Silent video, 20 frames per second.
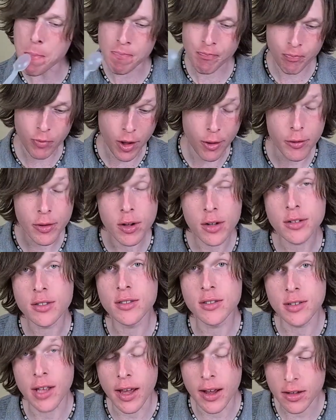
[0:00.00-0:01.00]
I only got
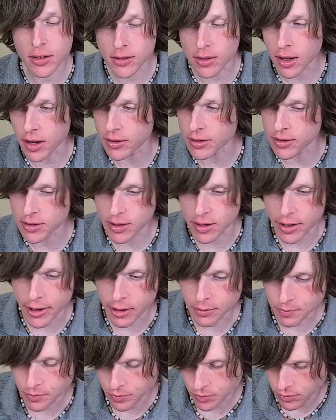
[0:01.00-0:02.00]
snack sizes today.
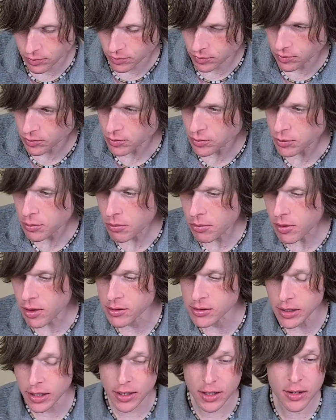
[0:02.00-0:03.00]
So I
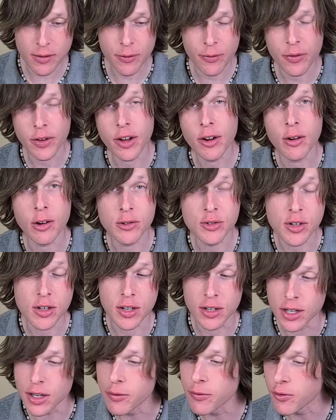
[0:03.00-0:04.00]
didn't figure I was going to
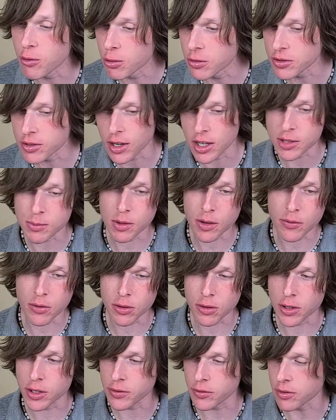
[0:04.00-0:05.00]
need full-size
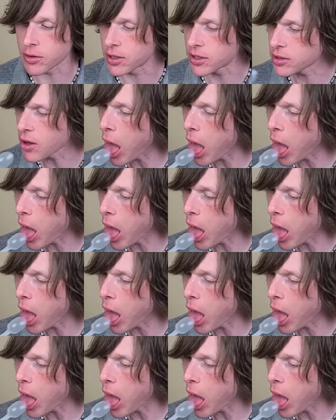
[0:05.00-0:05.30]
McFlurries for this.